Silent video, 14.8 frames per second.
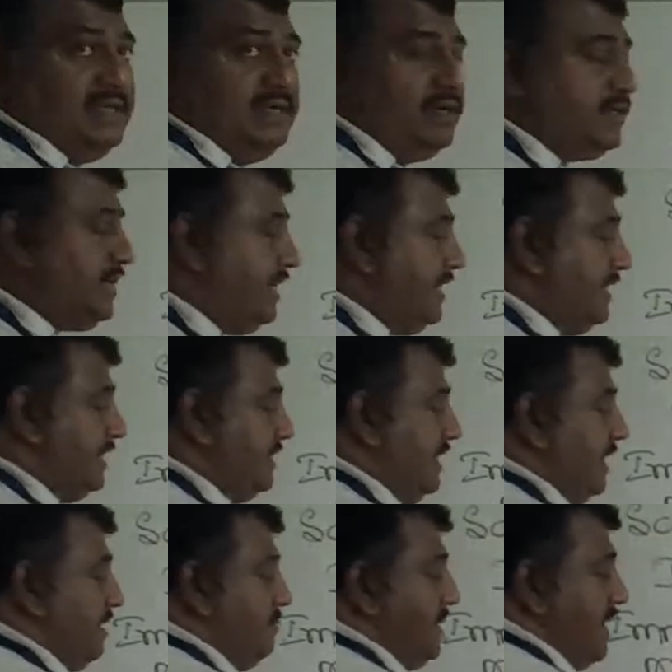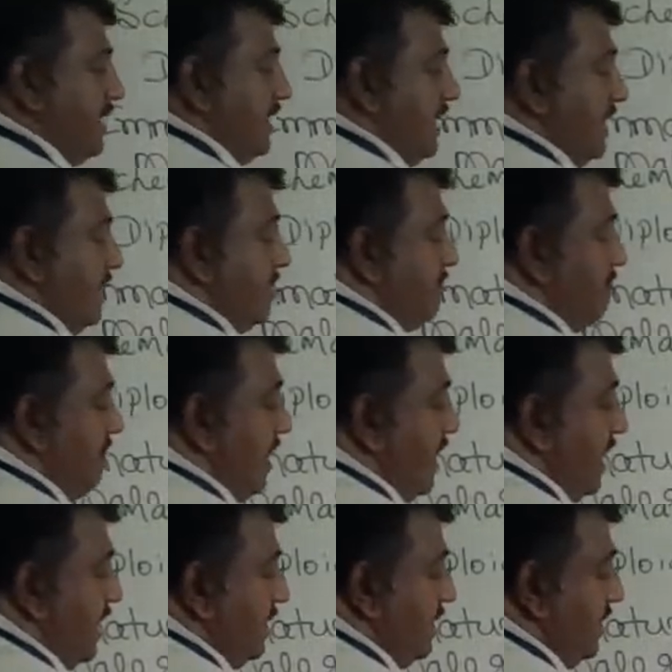okay, the remaining may
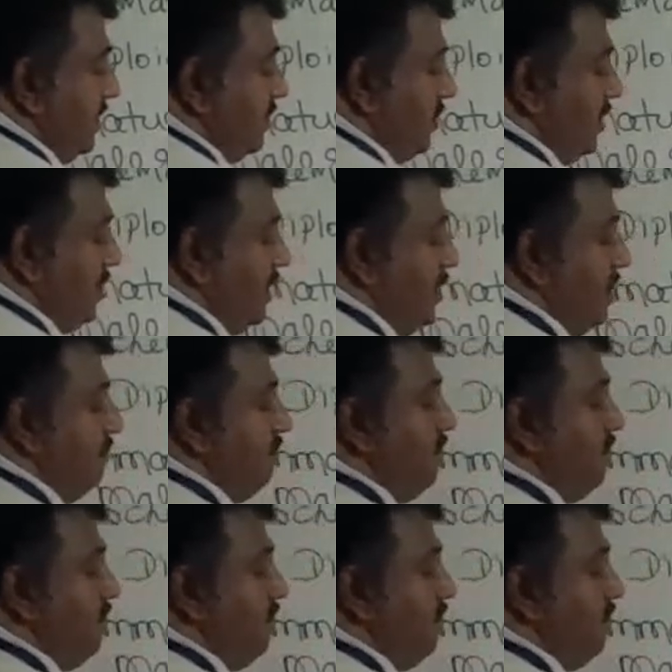undergo